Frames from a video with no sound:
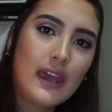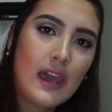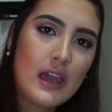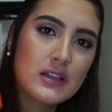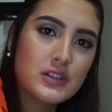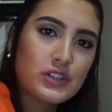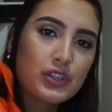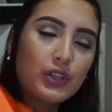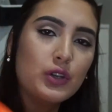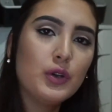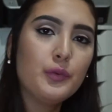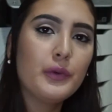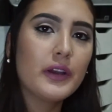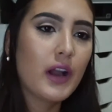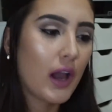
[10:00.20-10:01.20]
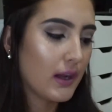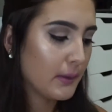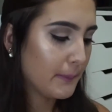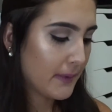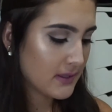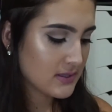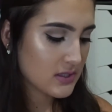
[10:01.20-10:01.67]
Cantu, we got
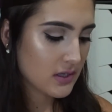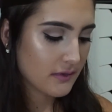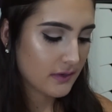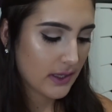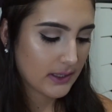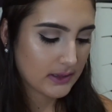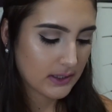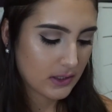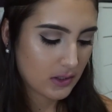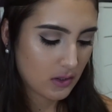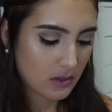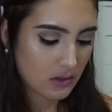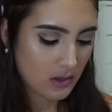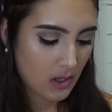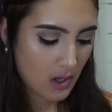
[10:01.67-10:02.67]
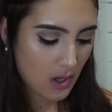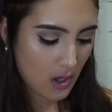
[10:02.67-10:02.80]
a bunch of like little